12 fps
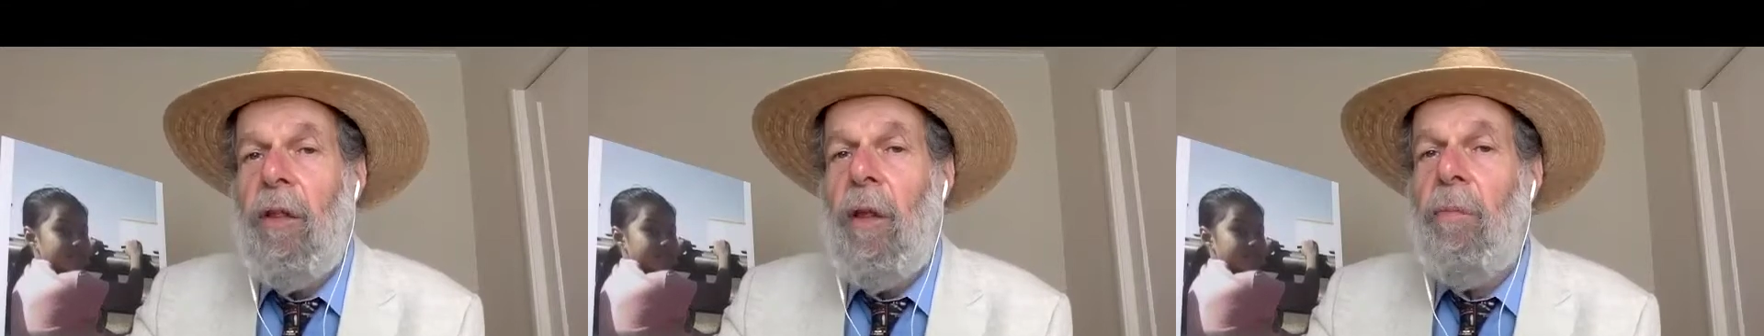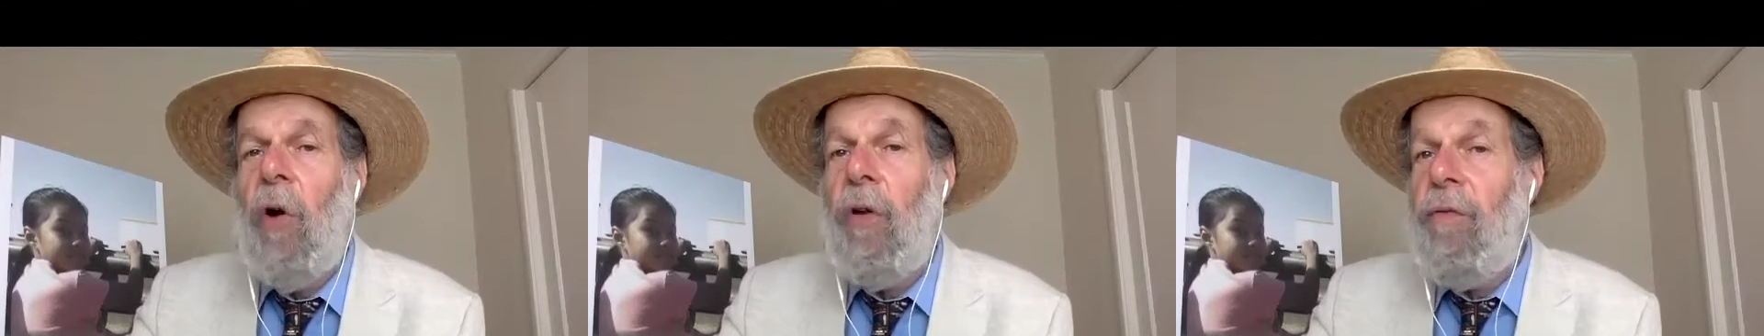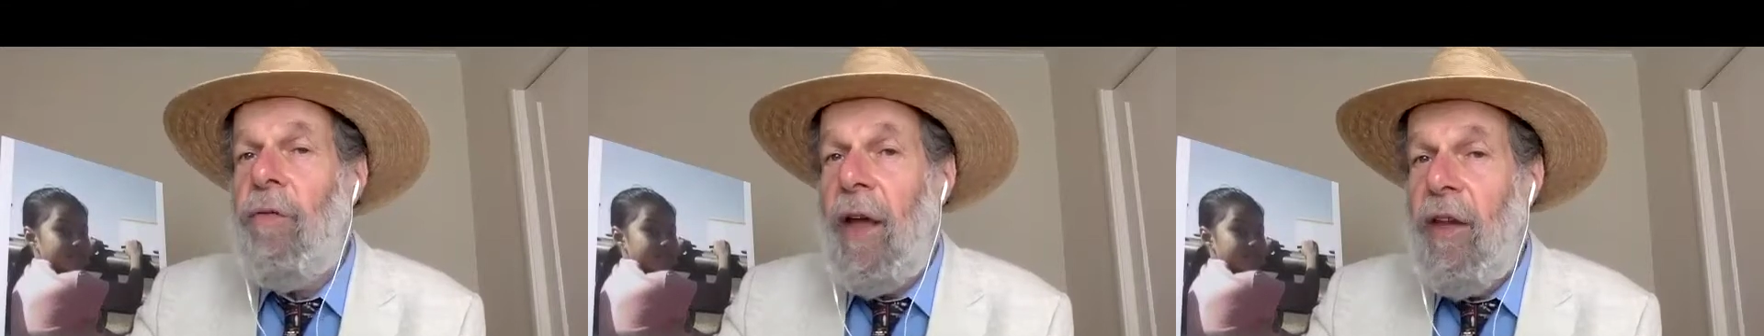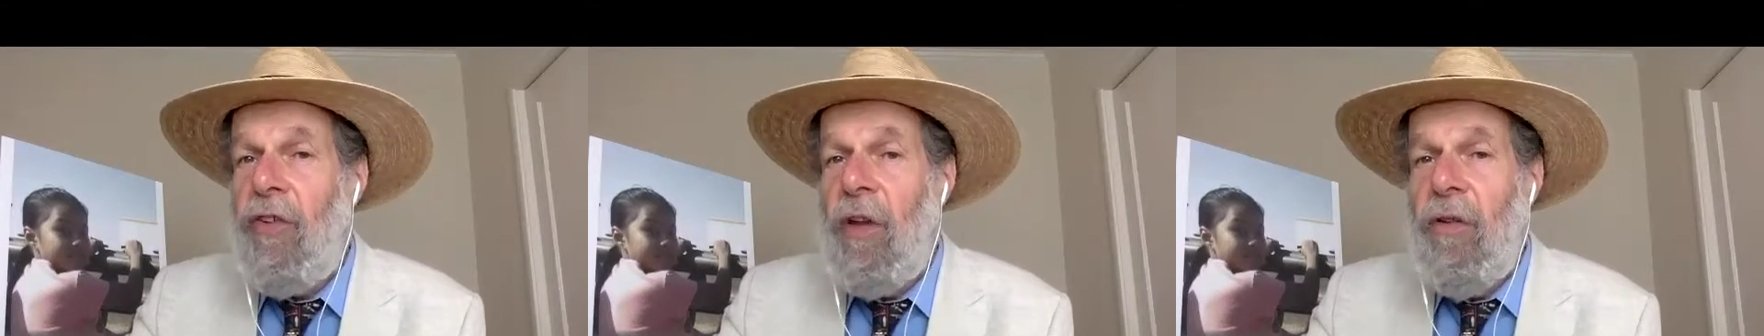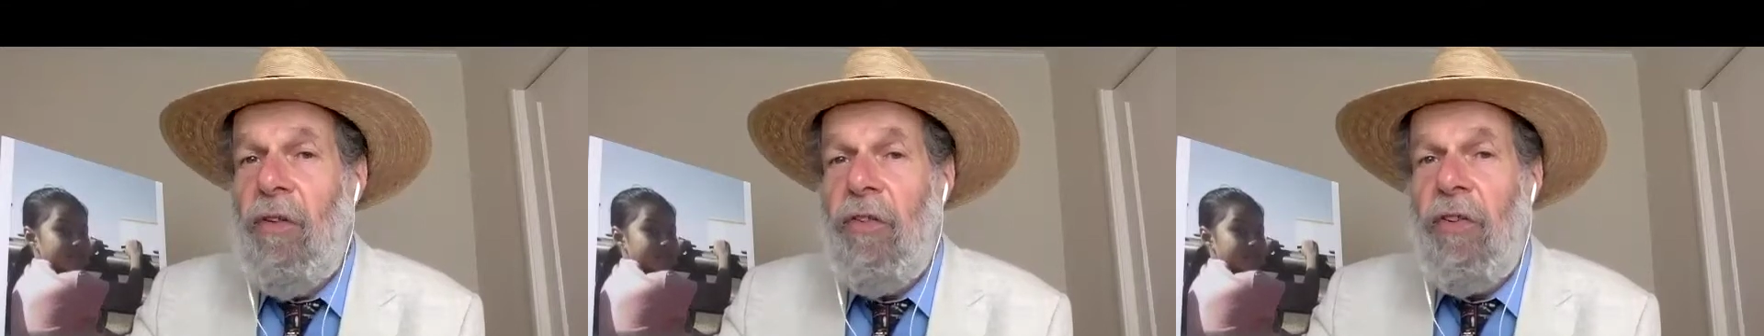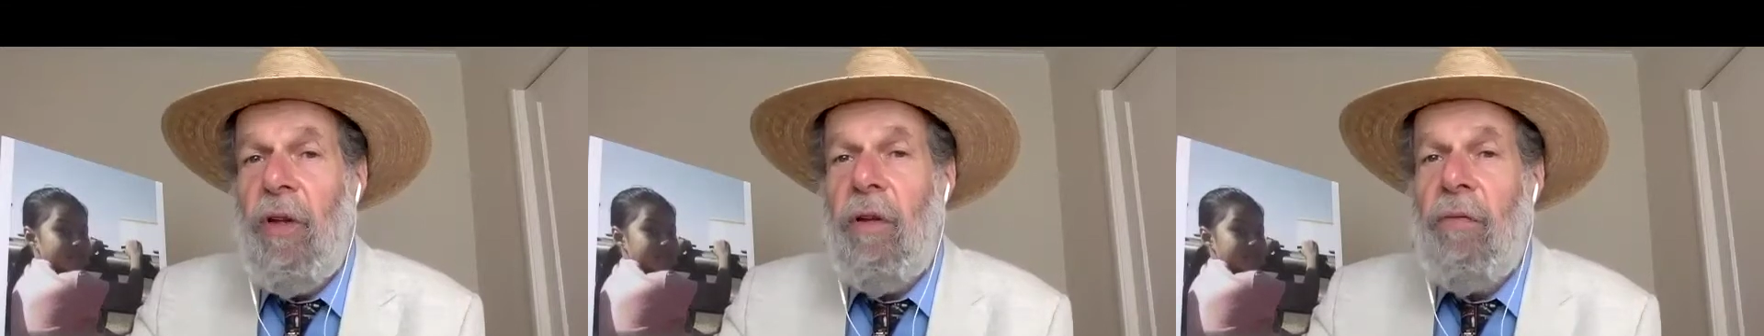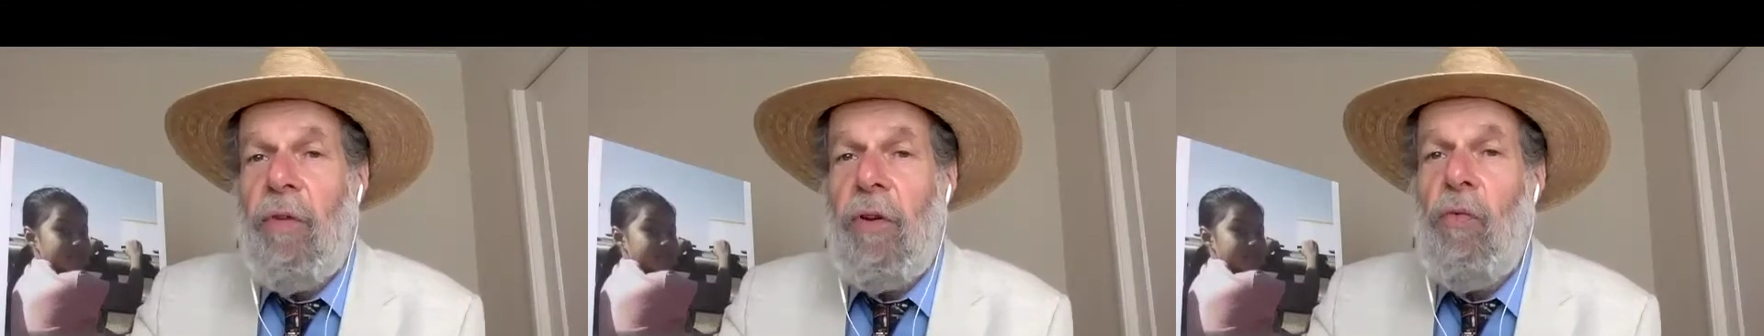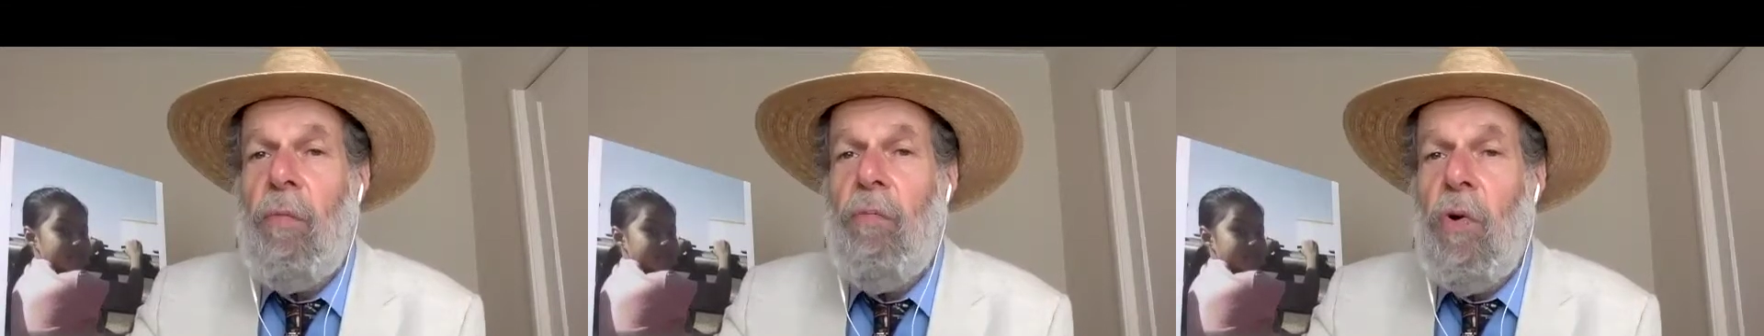The motivations for the
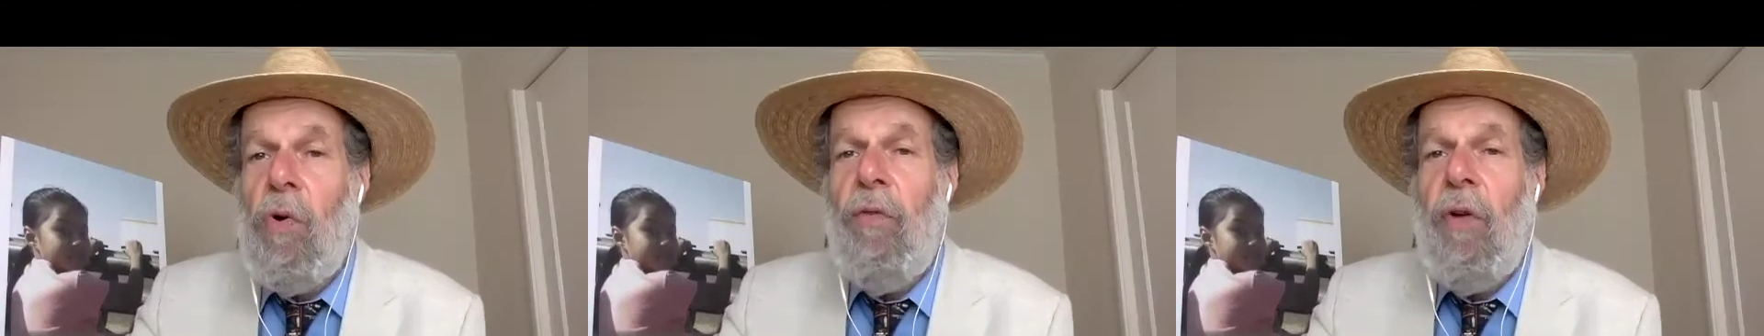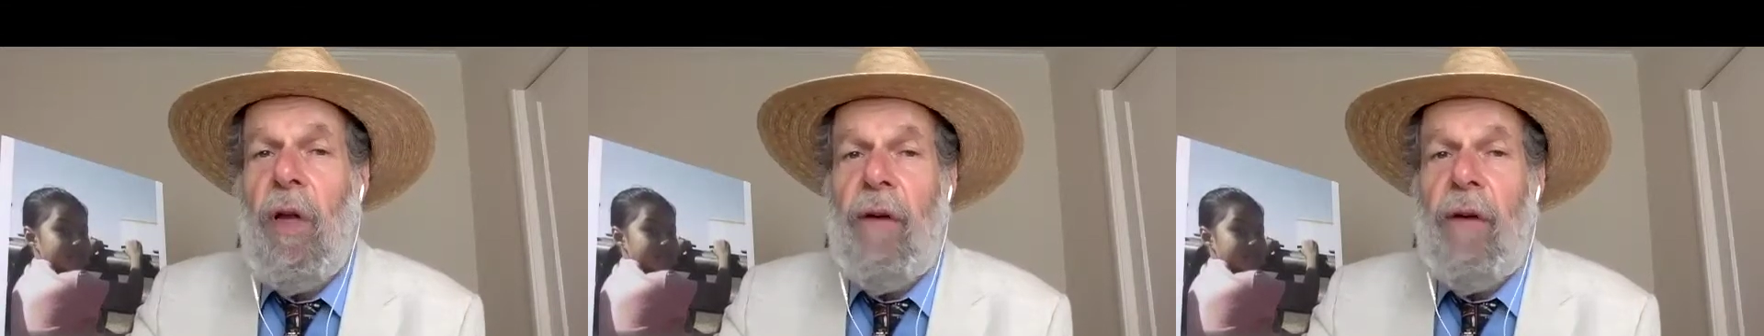removal